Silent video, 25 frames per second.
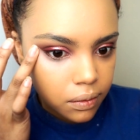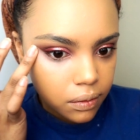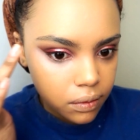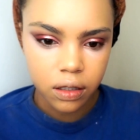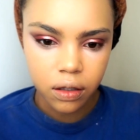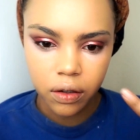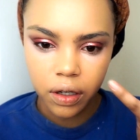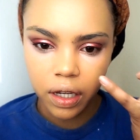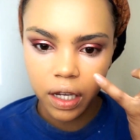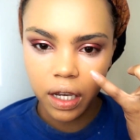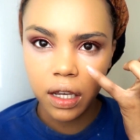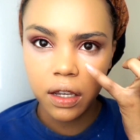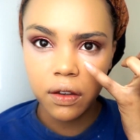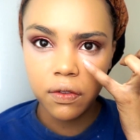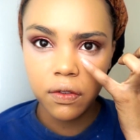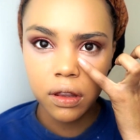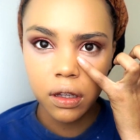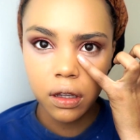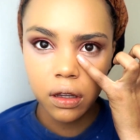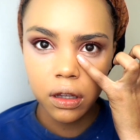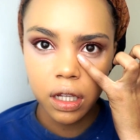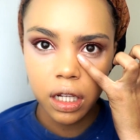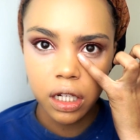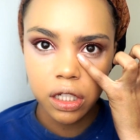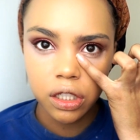So yeah, even
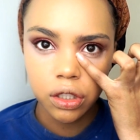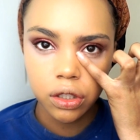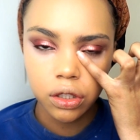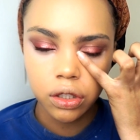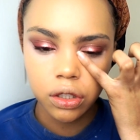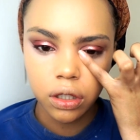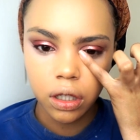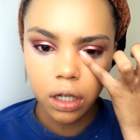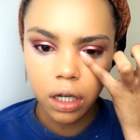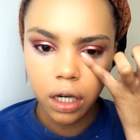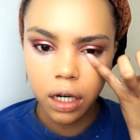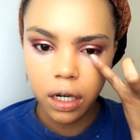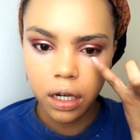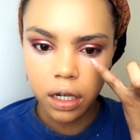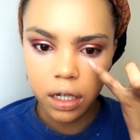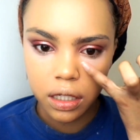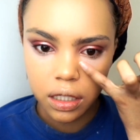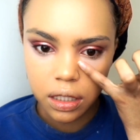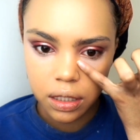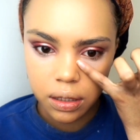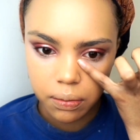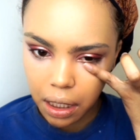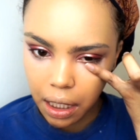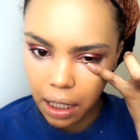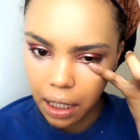though that jar
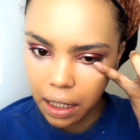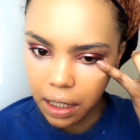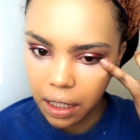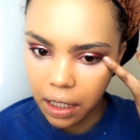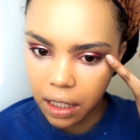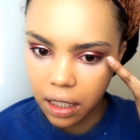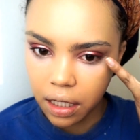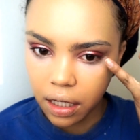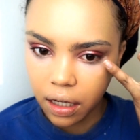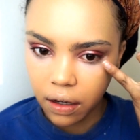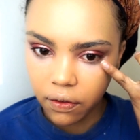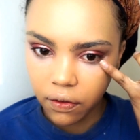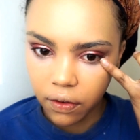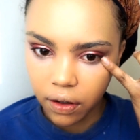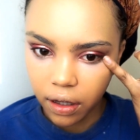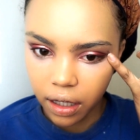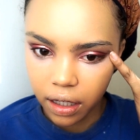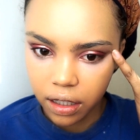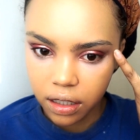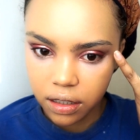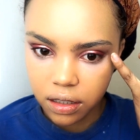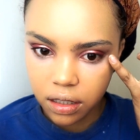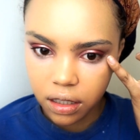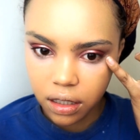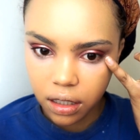is tiny, I feel
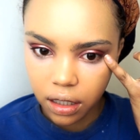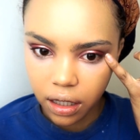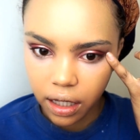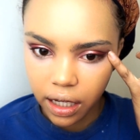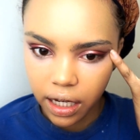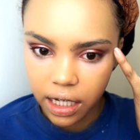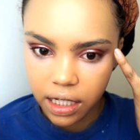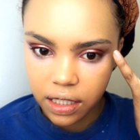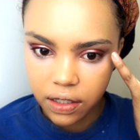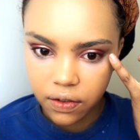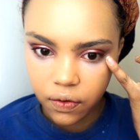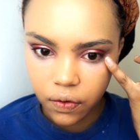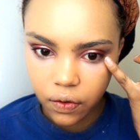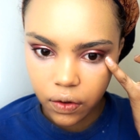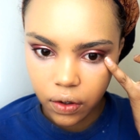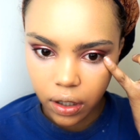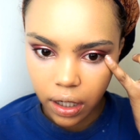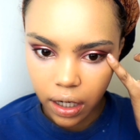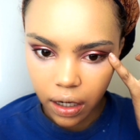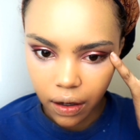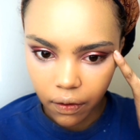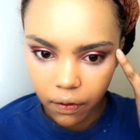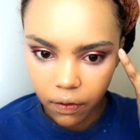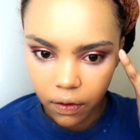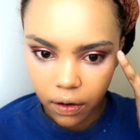like it's gonna last
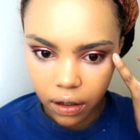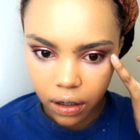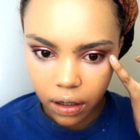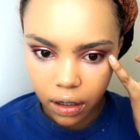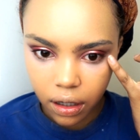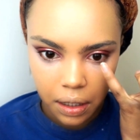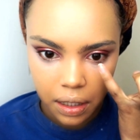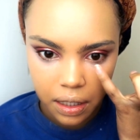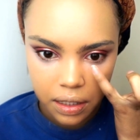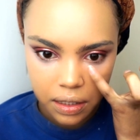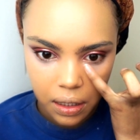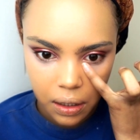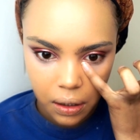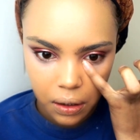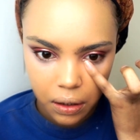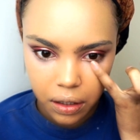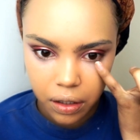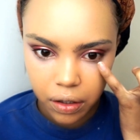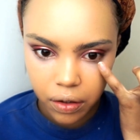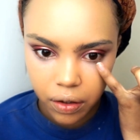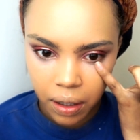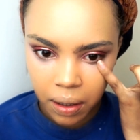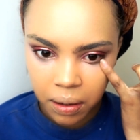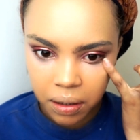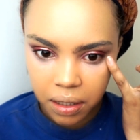forever because I
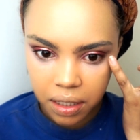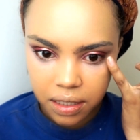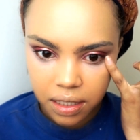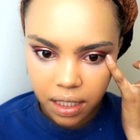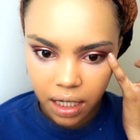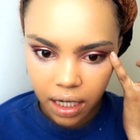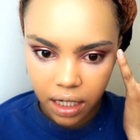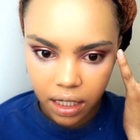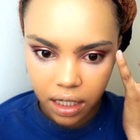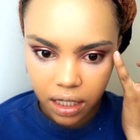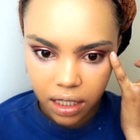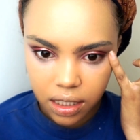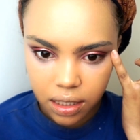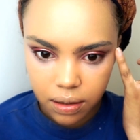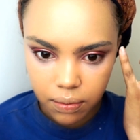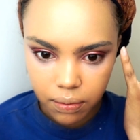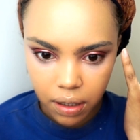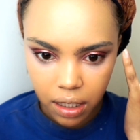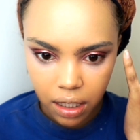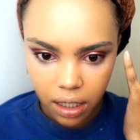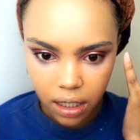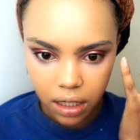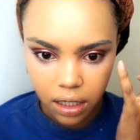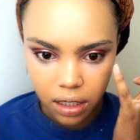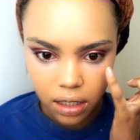only grabbed the tiniest
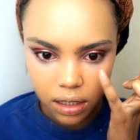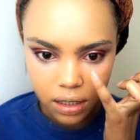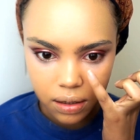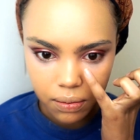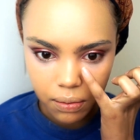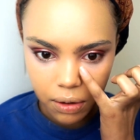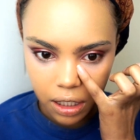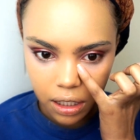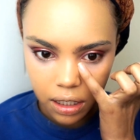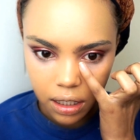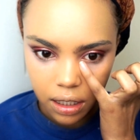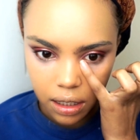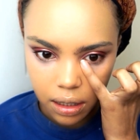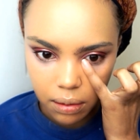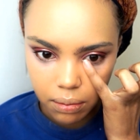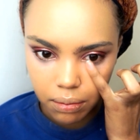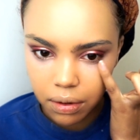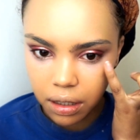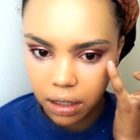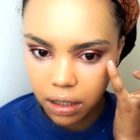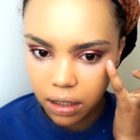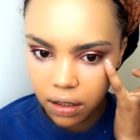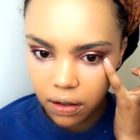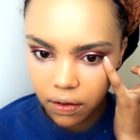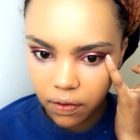bit and it's making a
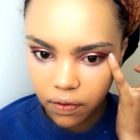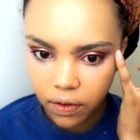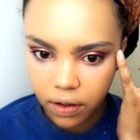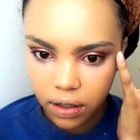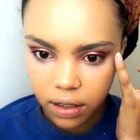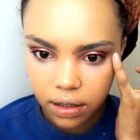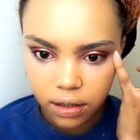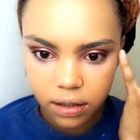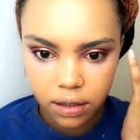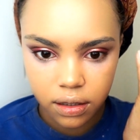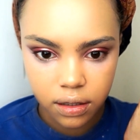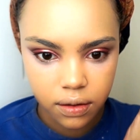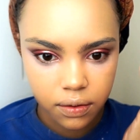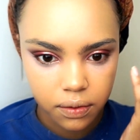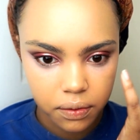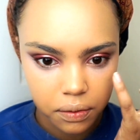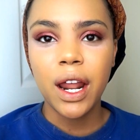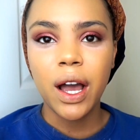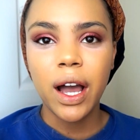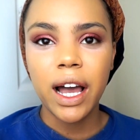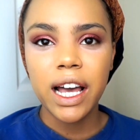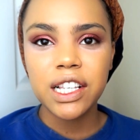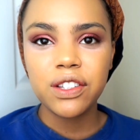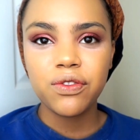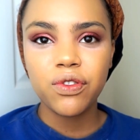big difference.
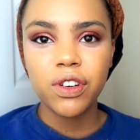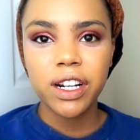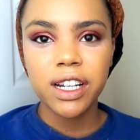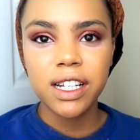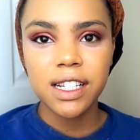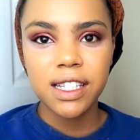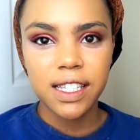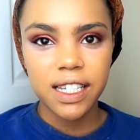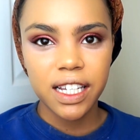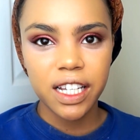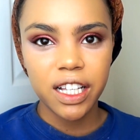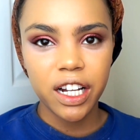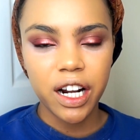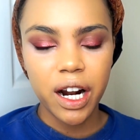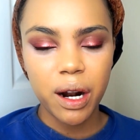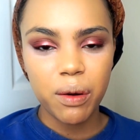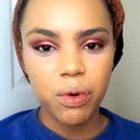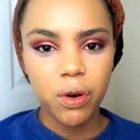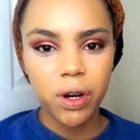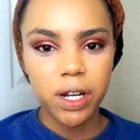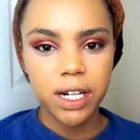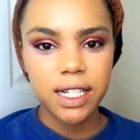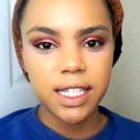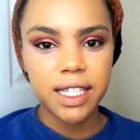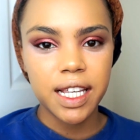Now as for concealer, I'm
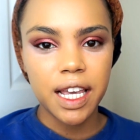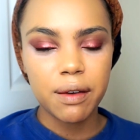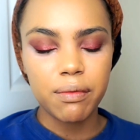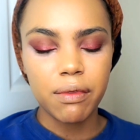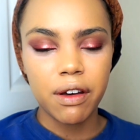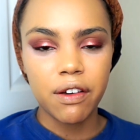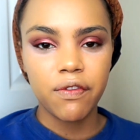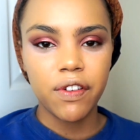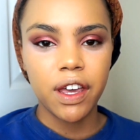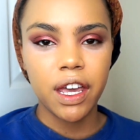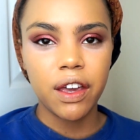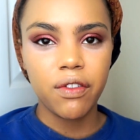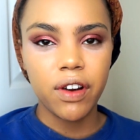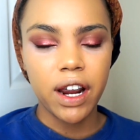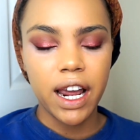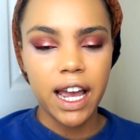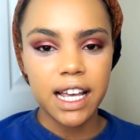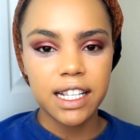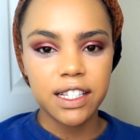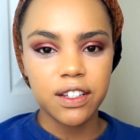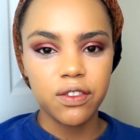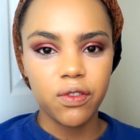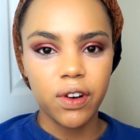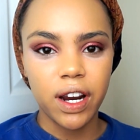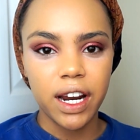going to take my favorite
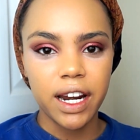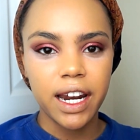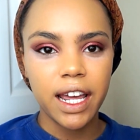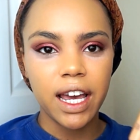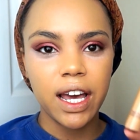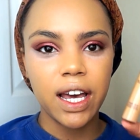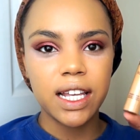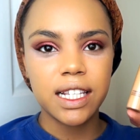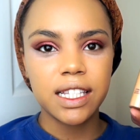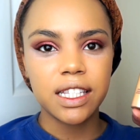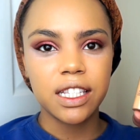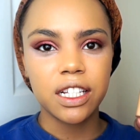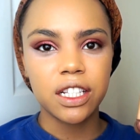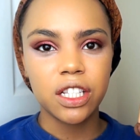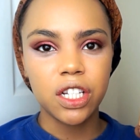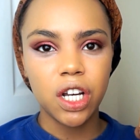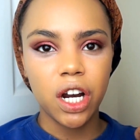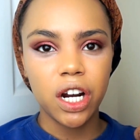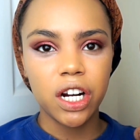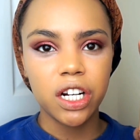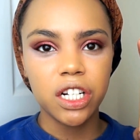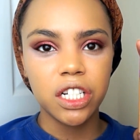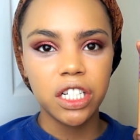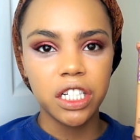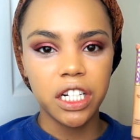as of right now. It's the
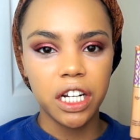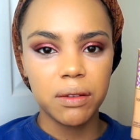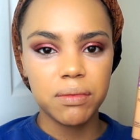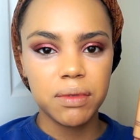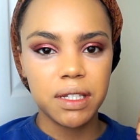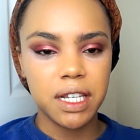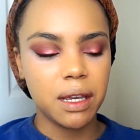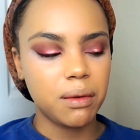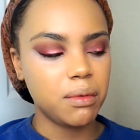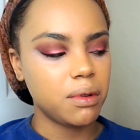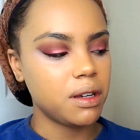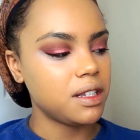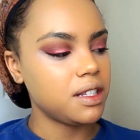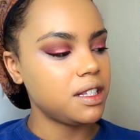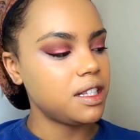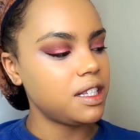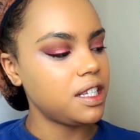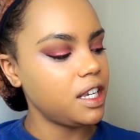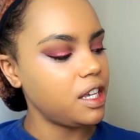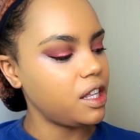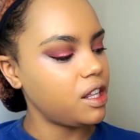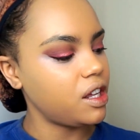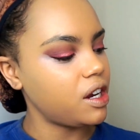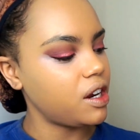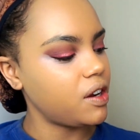Tarte Shape Tape
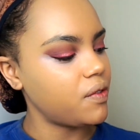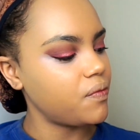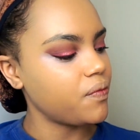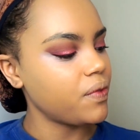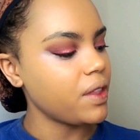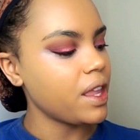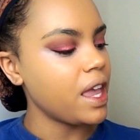Concealer.